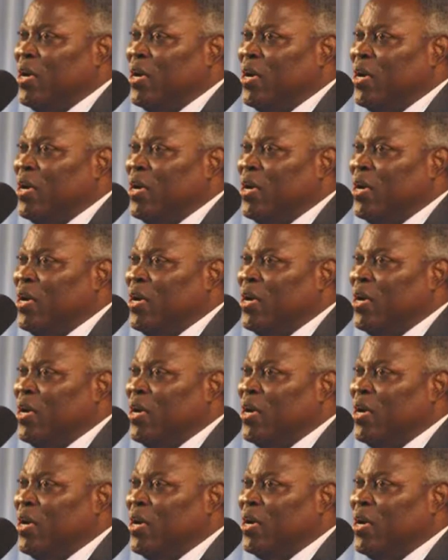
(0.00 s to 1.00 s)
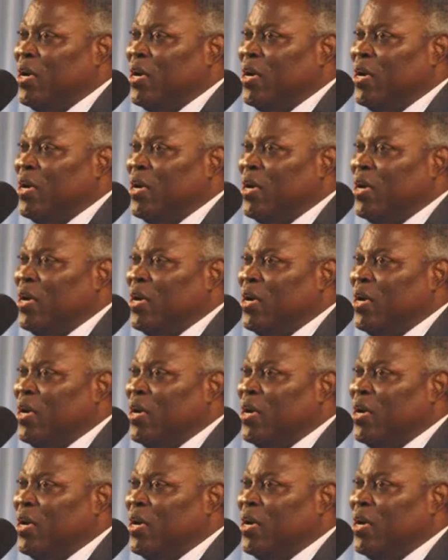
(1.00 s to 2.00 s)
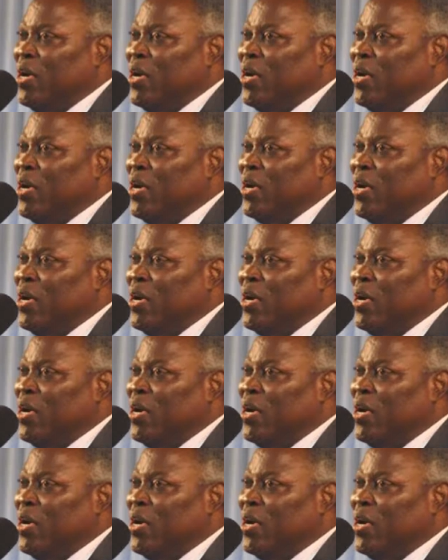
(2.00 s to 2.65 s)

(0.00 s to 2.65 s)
Nothing is said.